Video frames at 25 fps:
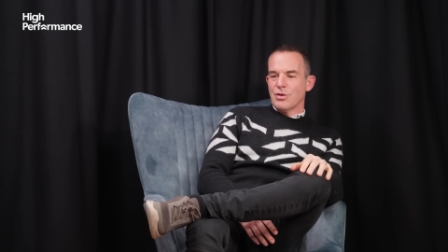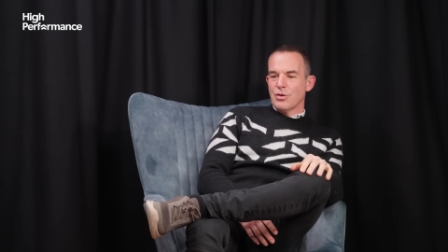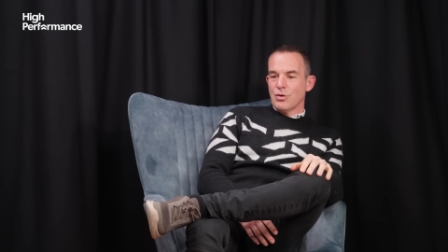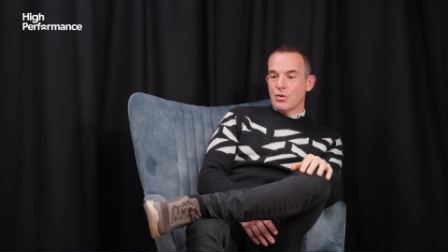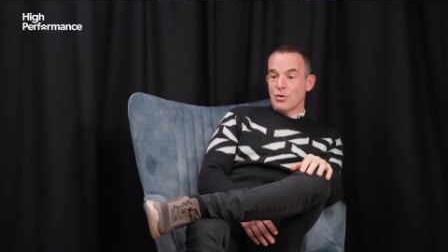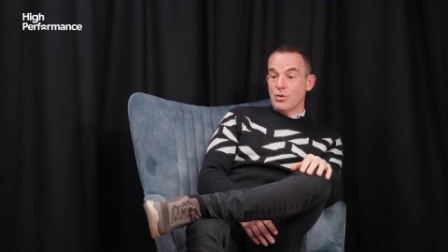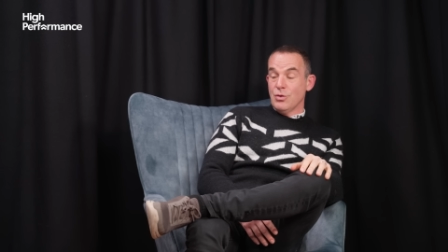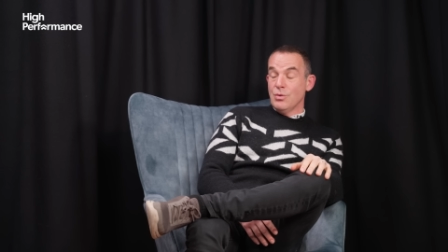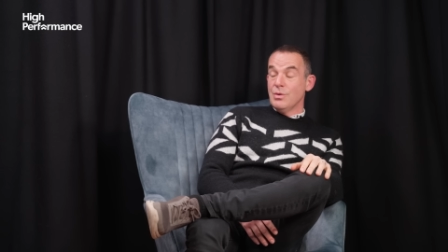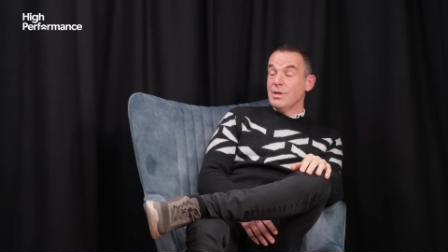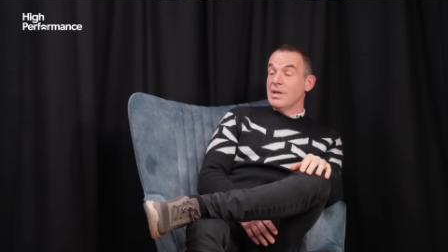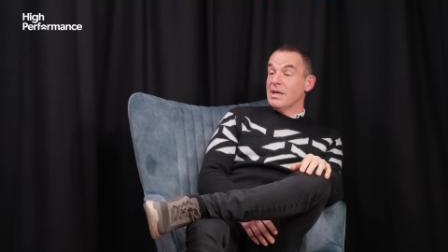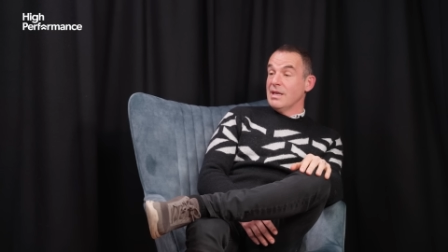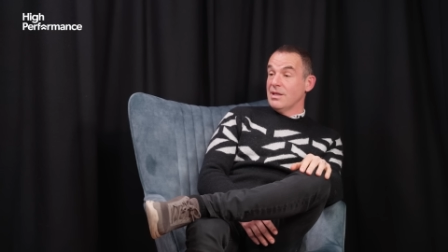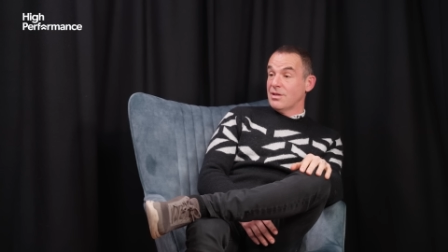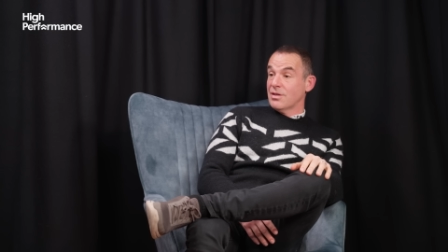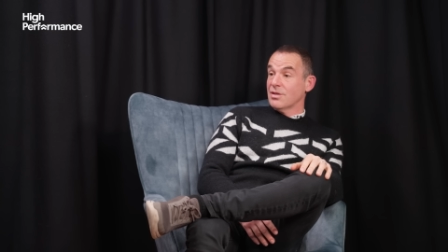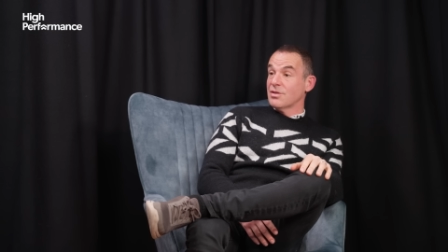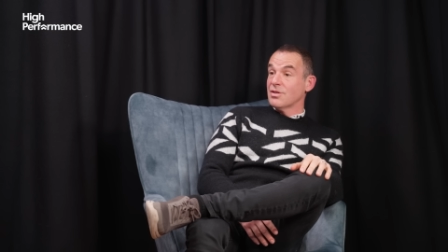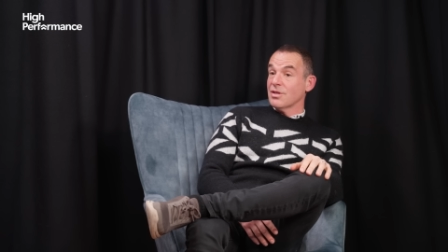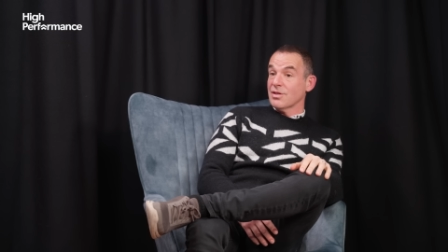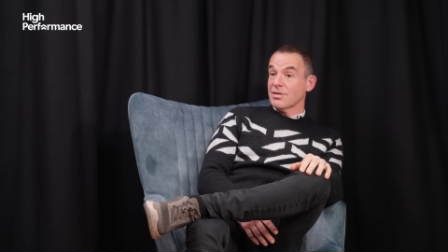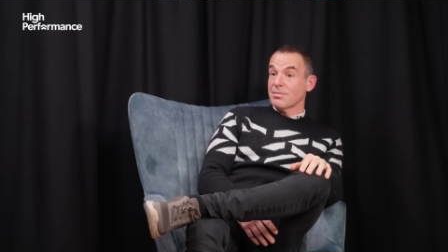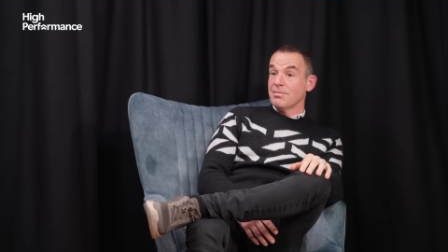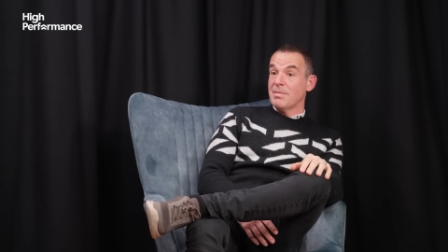you need
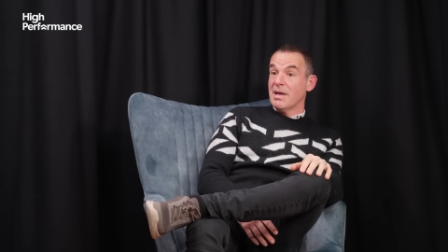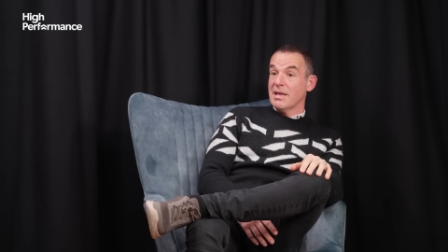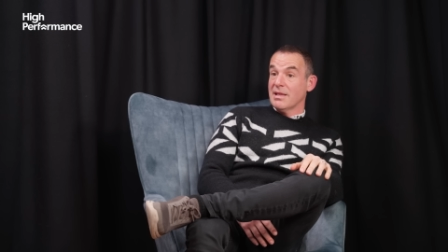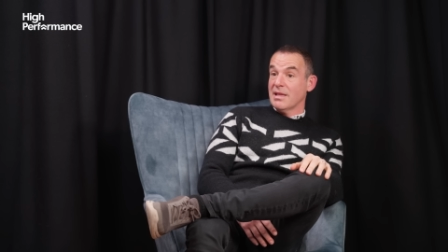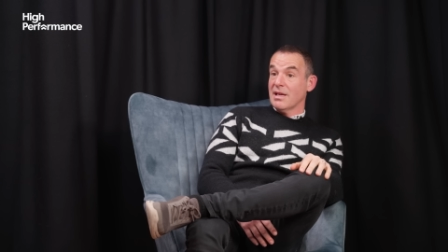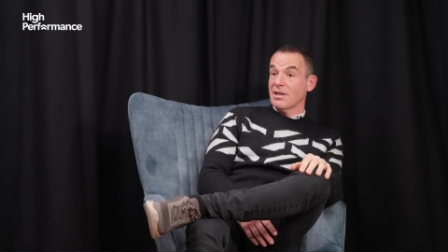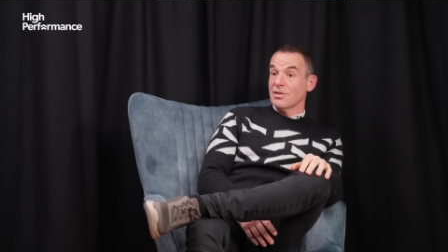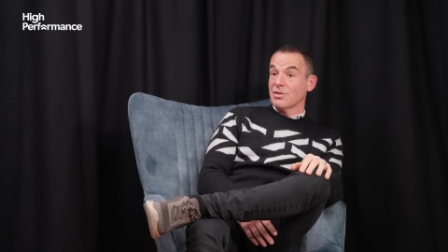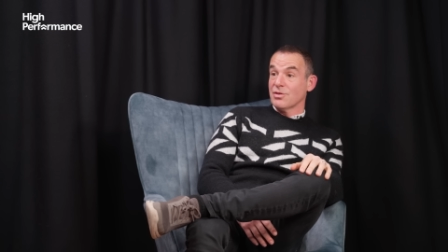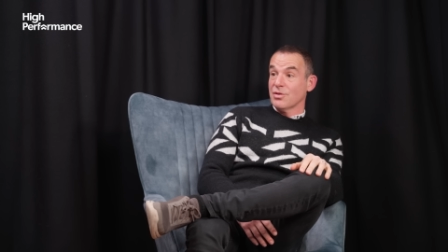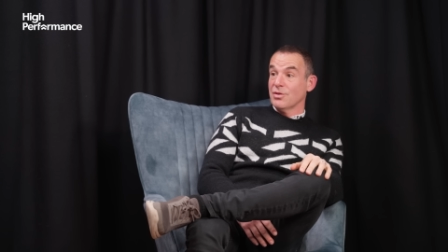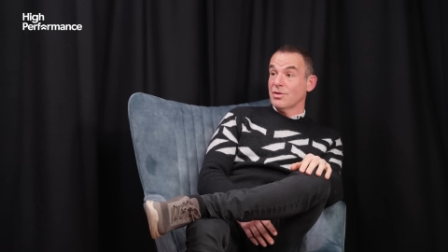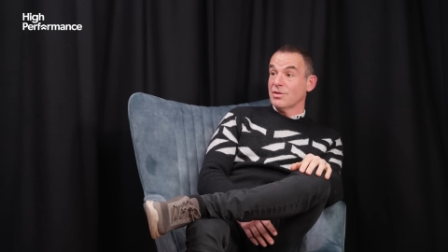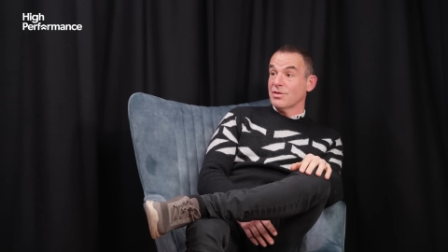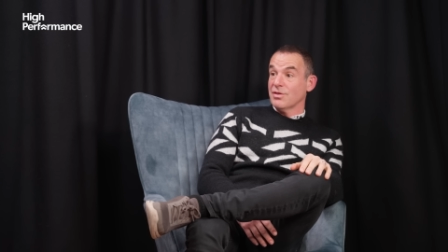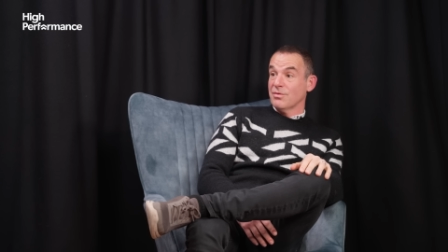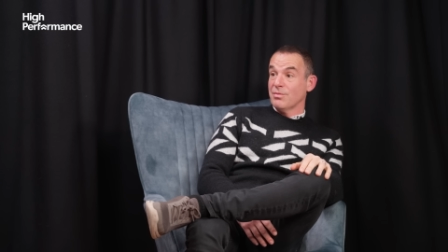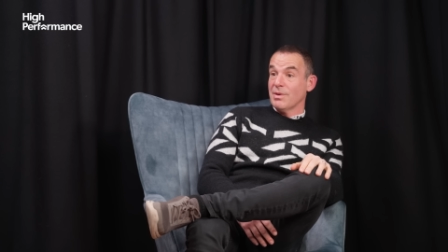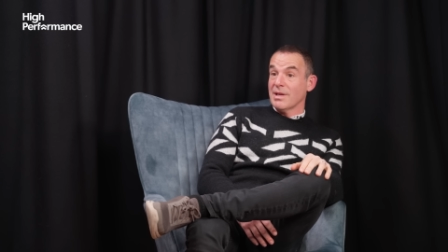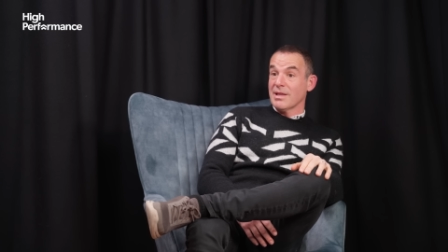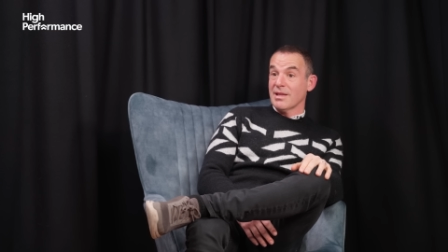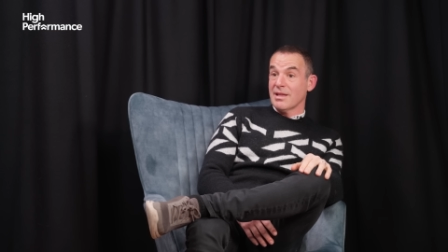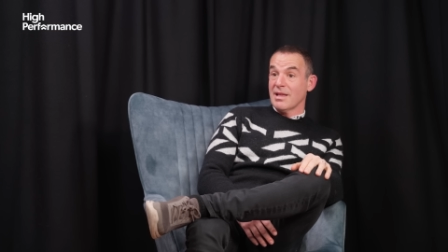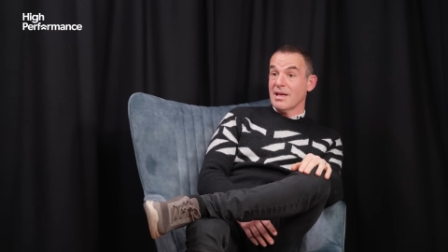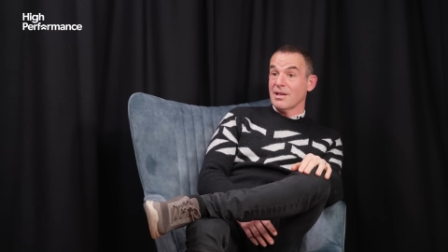to just make that choice
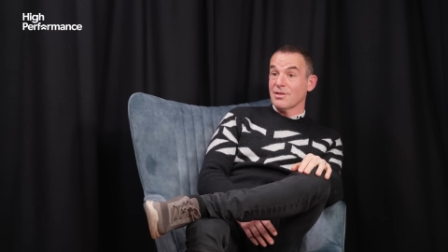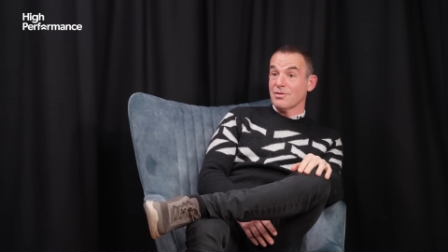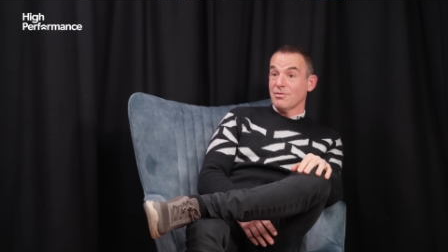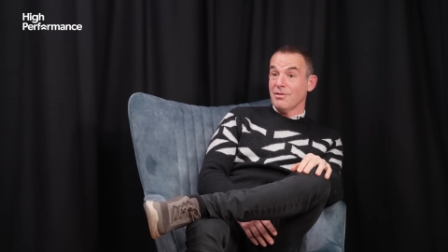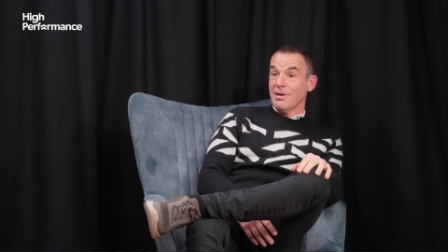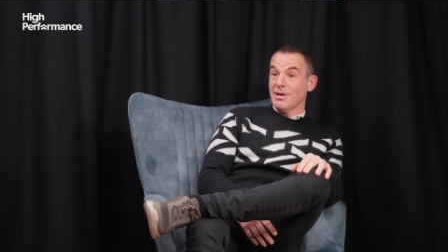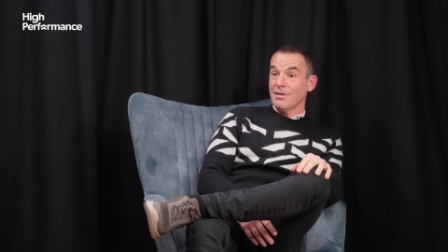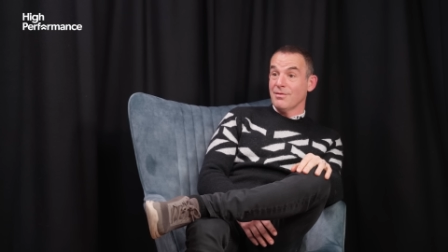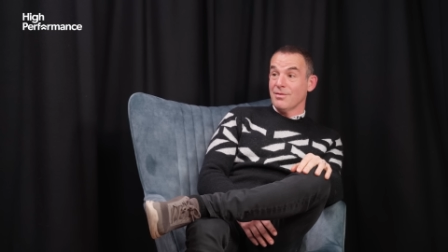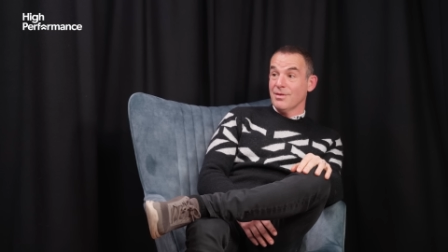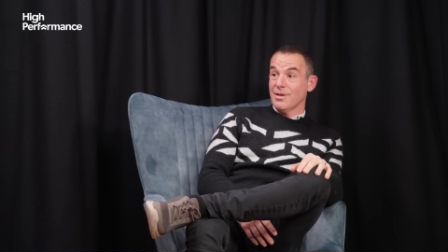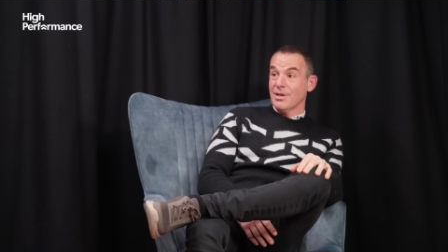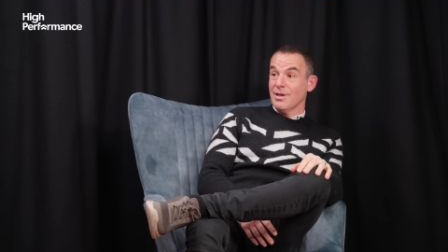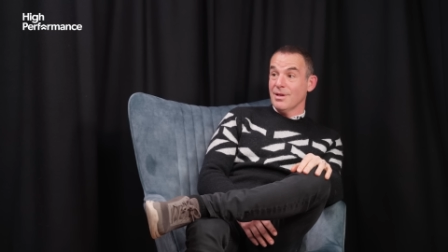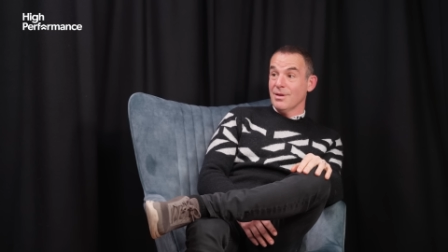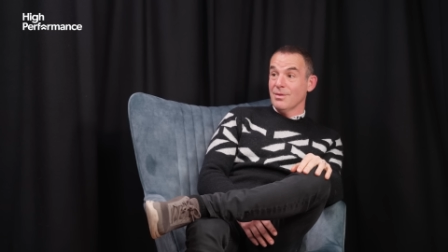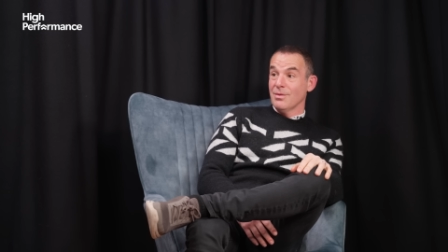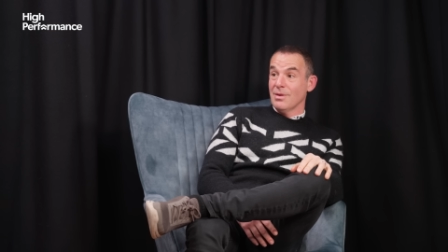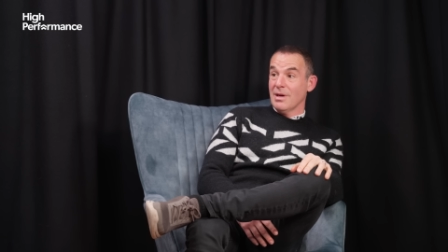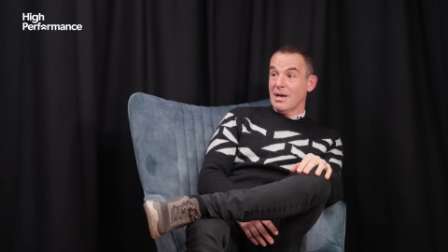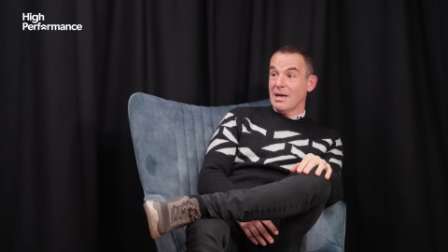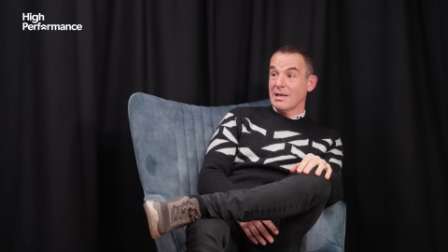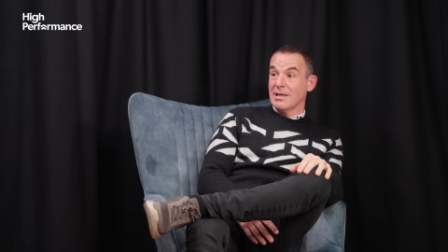of whether that's right for you.